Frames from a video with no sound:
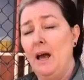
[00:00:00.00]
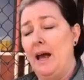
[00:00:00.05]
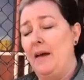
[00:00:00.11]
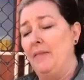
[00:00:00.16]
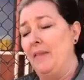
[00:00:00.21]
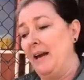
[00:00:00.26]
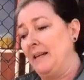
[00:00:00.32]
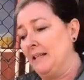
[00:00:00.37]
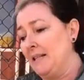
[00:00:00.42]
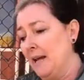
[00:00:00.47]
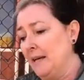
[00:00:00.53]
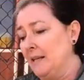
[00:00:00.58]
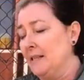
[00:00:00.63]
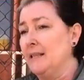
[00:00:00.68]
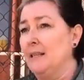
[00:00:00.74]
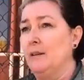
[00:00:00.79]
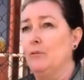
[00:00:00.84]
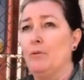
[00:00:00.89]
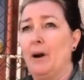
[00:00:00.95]
And that
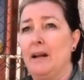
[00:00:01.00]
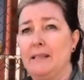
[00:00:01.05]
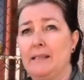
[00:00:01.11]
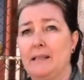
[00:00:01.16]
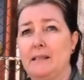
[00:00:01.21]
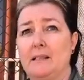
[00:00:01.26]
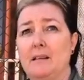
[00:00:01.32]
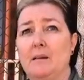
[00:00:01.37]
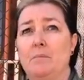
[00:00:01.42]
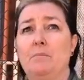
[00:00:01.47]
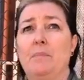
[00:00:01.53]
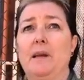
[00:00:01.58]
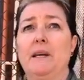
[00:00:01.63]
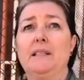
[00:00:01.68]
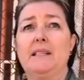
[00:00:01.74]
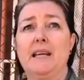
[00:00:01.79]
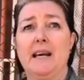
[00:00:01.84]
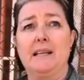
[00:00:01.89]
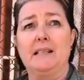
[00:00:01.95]
takes in racism, but
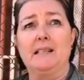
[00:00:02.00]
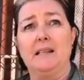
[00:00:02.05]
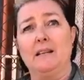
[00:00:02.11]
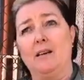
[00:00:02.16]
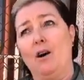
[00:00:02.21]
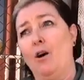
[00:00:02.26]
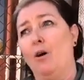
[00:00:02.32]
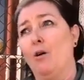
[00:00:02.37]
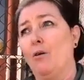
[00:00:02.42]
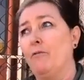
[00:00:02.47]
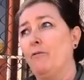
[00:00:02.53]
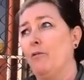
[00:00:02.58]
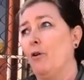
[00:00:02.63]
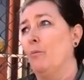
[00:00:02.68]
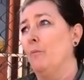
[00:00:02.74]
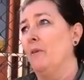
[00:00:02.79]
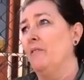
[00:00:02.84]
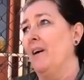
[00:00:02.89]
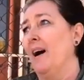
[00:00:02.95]
it takes in a whole
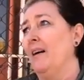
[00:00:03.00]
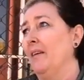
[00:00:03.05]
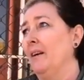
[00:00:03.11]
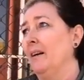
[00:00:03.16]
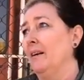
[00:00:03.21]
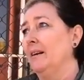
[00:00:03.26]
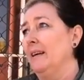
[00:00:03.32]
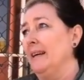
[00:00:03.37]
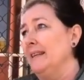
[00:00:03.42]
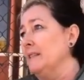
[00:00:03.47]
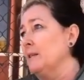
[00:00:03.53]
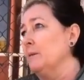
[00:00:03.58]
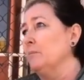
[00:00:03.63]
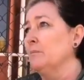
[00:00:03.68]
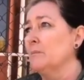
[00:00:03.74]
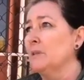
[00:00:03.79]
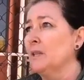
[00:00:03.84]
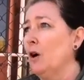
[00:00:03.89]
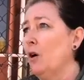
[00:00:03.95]
form of other
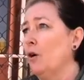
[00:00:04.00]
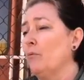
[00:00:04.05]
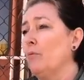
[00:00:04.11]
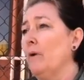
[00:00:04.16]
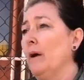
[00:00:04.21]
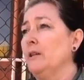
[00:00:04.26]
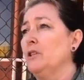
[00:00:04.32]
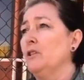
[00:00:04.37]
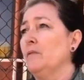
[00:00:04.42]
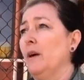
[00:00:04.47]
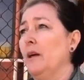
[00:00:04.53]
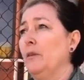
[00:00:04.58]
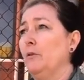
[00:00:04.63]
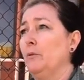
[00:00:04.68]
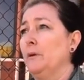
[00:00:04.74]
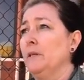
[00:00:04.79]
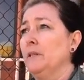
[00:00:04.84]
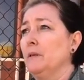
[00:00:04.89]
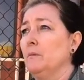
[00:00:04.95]
isms, a whole range of
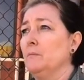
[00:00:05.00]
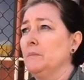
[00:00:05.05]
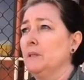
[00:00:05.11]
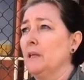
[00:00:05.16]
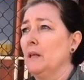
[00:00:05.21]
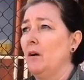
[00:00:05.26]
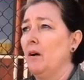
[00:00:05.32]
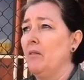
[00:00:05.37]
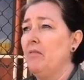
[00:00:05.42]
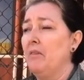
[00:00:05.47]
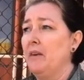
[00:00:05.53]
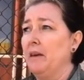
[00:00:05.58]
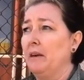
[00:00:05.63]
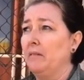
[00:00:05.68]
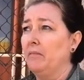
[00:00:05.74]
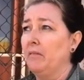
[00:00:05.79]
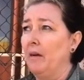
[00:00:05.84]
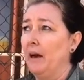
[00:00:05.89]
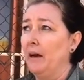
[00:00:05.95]
other isms. And I
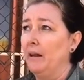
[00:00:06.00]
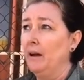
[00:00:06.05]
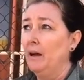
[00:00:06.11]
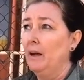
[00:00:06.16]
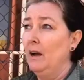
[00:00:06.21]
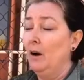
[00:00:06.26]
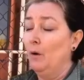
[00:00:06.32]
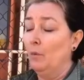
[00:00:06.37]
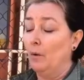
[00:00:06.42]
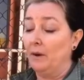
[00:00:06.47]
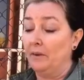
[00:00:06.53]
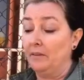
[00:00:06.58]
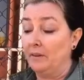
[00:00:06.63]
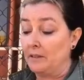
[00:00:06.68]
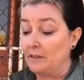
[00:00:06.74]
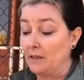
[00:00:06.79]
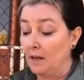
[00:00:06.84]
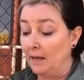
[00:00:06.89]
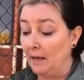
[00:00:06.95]
think that one of the
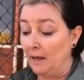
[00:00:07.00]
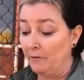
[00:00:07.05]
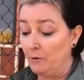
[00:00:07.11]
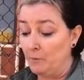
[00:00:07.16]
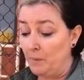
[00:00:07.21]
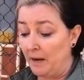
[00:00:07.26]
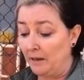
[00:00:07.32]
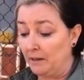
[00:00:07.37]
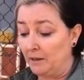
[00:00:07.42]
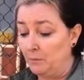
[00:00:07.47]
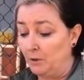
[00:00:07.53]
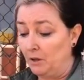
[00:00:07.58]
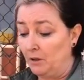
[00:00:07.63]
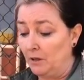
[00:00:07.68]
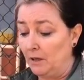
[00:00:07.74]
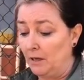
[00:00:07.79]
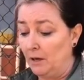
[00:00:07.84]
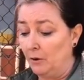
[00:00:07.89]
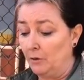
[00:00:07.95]
things I love about
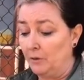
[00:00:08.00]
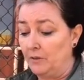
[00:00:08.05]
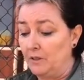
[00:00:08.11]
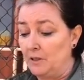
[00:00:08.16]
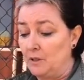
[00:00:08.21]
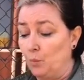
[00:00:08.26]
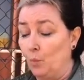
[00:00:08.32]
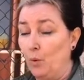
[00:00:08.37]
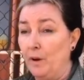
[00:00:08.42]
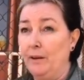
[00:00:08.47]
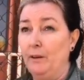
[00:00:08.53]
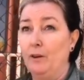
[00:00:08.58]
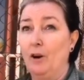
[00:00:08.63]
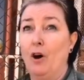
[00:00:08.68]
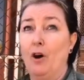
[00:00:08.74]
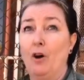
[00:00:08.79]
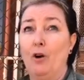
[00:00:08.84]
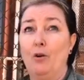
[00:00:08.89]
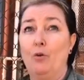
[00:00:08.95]
community health is we
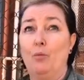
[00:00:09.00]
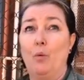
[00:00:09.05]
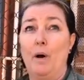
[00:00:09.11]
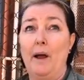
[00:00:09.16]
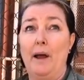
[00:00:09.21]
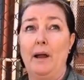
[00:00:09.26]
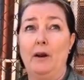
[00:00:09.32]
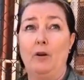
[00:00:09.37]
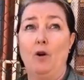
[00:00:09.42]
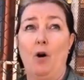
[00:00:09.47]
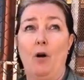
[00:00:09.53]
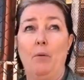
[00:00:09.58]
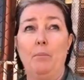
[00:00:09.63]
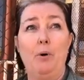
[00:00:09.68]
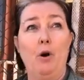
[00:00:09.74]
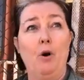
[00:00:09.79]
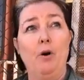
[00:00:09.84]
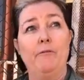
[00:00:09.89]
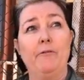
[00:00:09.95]
know we're not
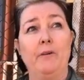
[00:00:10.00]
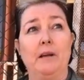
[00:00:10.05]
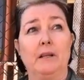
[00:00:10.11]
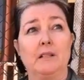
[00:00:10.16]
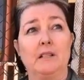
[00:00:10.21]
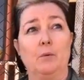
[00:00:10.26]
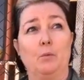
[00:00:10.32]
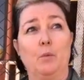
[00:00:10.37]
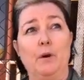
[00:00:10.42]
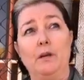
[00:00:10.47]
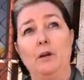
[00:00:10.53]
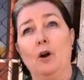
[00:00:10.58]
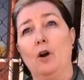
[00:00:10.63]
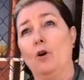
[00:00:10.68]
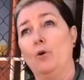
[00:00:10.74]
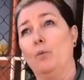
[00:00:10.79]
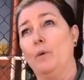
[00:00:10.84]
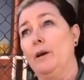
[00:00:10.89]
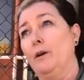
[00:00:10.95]
perfect and we
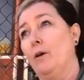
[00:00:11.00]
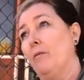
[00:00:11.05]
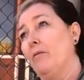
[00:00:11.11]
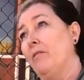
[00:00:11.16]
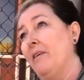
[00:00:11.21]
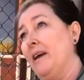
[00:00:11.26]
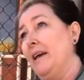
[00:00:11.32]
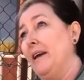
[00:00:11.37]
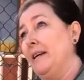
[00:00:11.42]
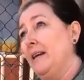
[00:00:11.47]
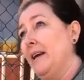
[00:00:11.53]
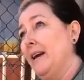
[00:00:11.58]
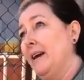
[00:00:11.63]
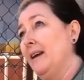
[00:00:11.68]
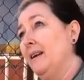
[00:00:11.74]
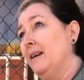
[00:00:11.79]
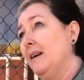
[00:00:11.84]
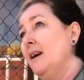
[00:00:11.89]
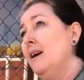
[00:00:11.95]
know we're not there
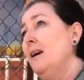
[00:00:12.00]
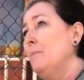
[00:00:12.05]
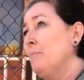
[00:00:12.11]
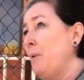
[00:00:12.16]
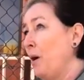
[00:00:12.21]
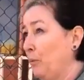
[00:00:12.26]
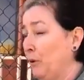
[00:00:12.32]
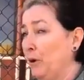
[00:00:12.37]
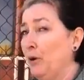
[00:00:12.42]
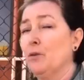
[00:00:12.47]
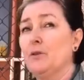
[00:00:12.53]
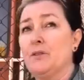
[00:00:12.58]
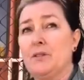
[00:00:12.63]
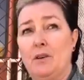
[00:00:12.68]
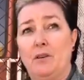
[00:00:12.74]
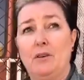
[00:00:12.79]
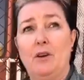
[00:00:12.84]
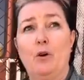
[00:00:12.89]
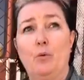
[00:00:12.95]
yet, but we
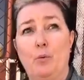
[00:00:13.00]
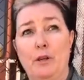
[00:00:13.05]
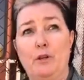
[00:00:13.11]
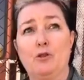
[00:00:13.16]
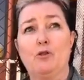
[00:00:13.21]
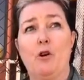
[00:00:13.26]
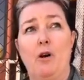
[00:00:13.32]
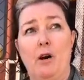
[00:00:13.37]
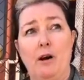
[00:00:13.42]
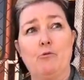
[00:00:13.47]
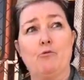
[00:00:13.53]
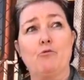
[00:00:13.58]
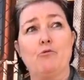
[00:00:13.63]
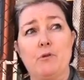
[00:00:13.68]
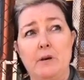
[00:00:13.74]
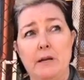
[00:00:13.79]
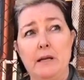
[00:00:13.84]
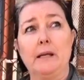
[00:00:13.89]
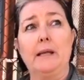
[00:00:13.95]
also know we try
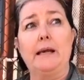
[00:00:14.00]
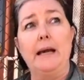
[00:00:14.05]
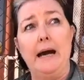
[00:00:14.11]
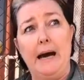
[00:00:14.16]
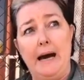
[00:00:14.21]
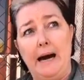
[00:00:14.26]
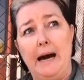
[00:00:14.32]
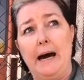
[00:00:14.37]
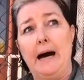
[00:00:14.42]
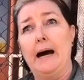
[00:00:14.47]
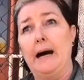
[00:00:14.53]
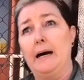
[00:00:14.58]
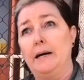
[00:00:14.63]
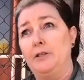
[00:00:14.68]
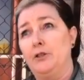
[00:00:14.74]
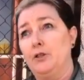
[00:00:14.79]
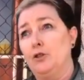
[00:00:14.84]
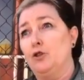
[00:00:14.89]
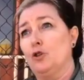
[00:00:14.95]
really
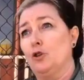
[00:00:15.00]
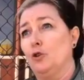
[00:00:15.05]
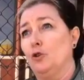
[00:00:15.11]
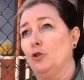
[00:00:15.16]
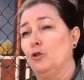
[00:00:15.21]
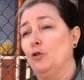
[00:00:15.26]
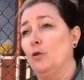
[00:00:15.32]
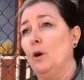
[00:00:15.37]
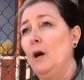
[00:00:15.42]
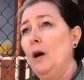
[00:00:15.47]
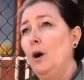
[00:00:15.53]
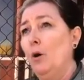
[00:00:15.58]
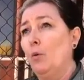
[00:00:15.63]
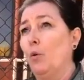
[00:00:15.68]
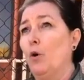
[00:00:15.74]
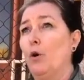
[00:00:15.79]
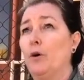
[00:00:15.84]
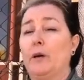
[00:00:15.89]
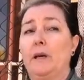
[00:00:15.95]
hard to
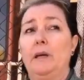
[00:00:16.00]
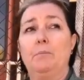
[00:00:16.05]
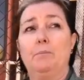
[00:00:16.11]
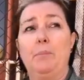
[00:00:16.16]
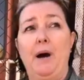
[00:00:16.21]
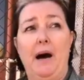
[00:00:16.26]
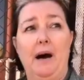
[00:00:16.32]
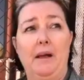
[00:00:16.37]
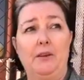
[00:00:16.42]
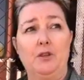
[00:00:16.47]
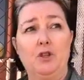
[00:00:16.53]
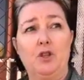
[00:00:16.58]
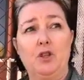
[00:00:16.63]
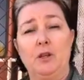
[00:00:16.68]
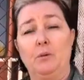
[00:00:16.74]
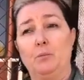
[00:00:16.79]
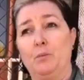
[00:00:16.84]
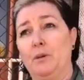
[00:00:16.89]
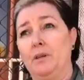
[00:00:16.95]
work in
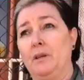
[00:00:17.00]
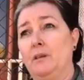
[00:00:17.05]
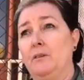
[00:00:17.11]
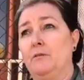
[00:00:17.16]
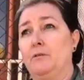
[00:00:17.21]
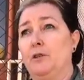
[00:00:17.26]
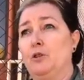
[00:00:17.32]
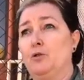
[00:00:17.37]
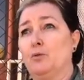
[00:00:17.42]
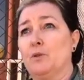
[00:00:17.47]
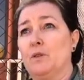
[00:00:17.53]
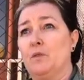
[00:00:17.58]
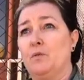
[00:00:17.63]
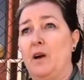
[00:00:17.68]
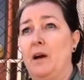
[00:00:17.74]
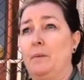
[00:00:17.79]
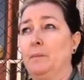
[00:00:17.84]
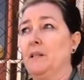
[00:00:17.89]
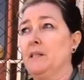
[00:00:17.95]
partnership with individuals,
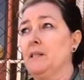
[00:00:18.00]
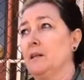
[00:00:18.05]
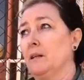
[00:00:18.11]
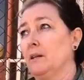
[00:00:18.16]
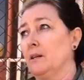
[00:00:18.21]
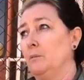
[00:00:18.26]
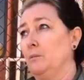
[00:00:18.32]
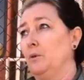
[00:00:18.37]
families and